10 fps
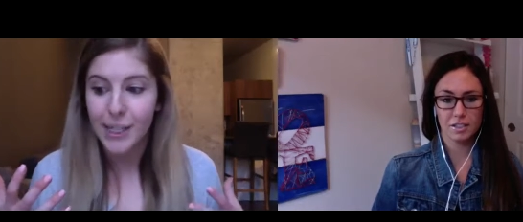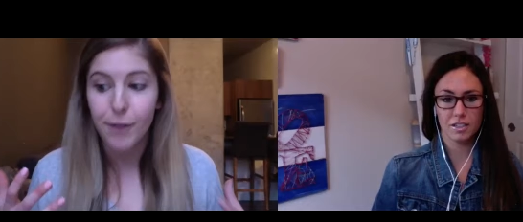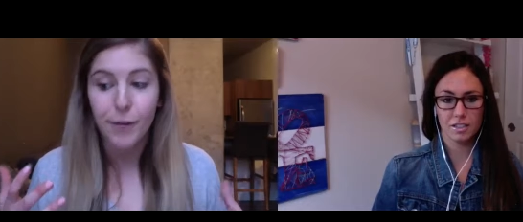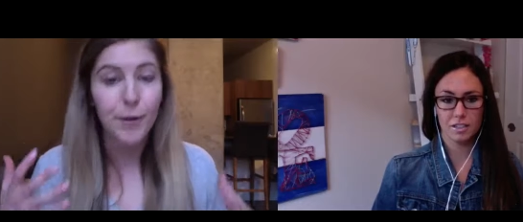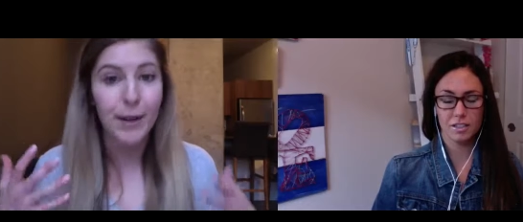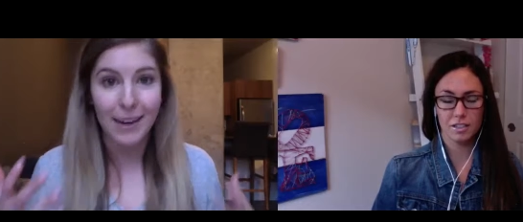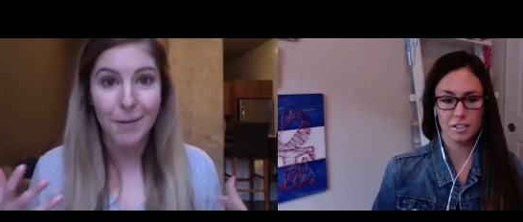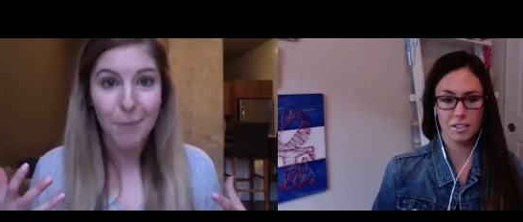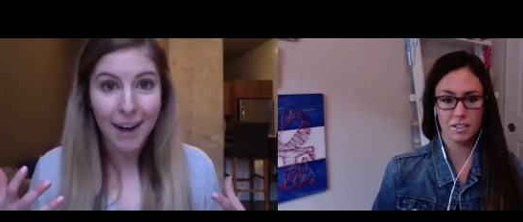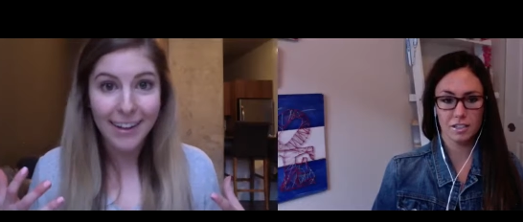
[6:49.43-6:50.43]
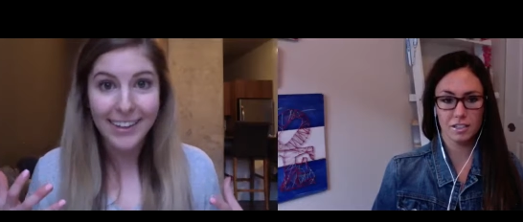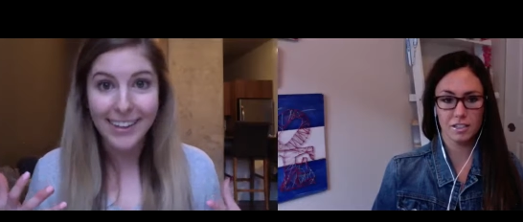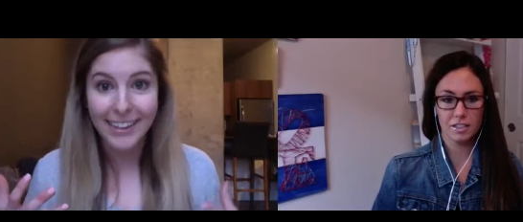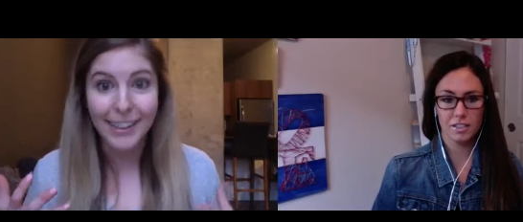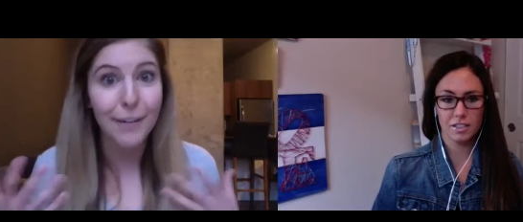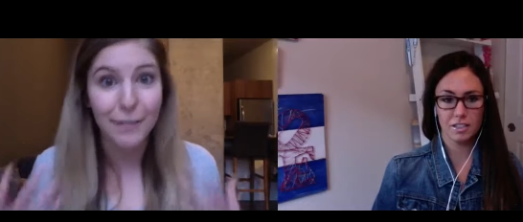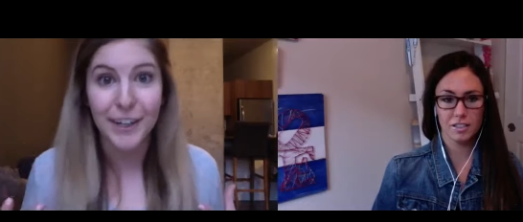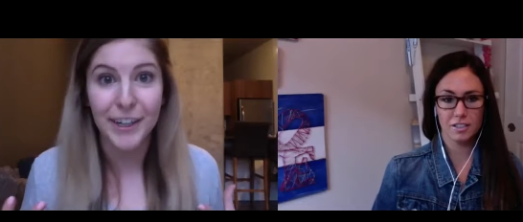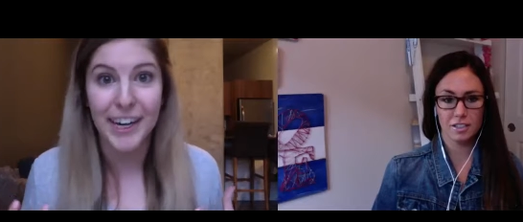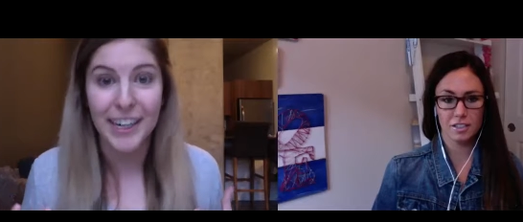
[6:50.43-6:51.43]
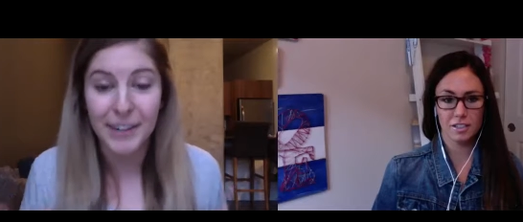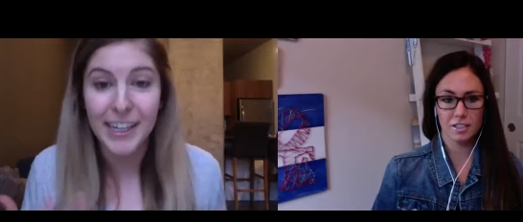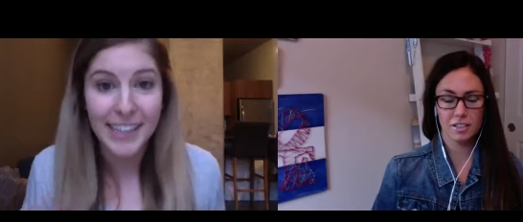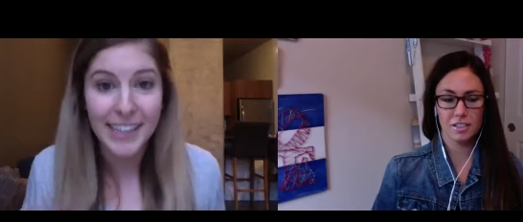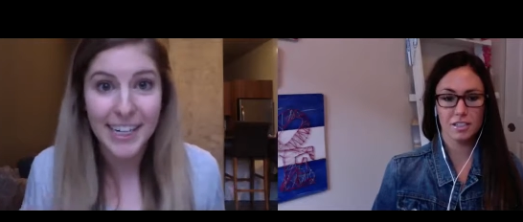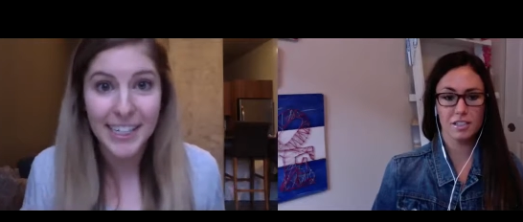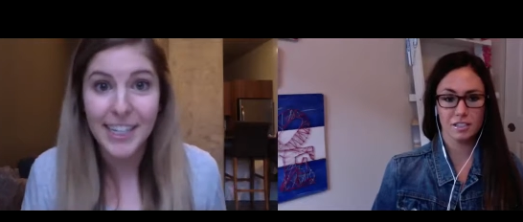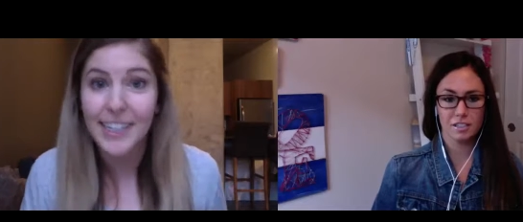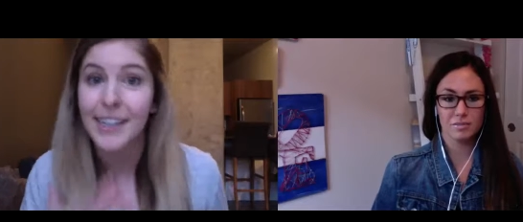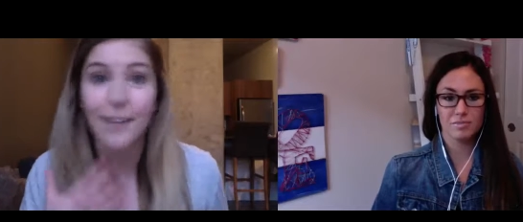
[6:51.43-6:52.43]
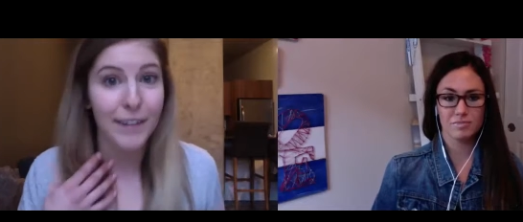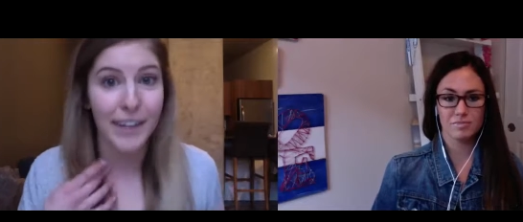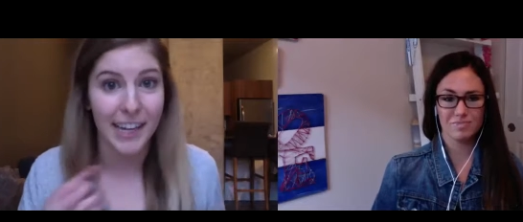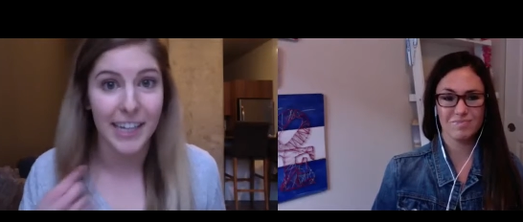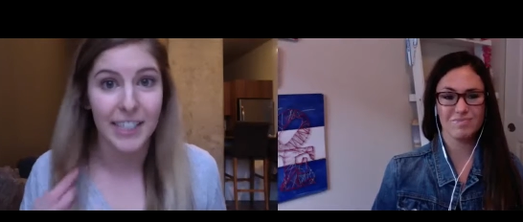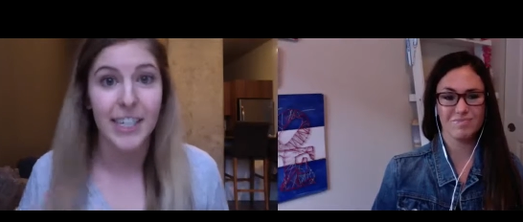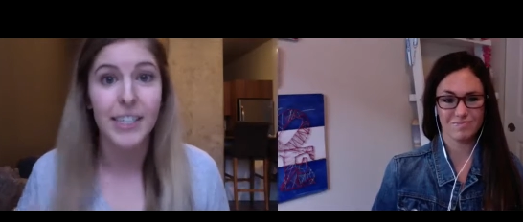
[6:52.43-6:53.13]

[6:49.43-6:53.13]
Speaker 1: So if you eat well, you feel good. If you eat like shit, you feel like shit.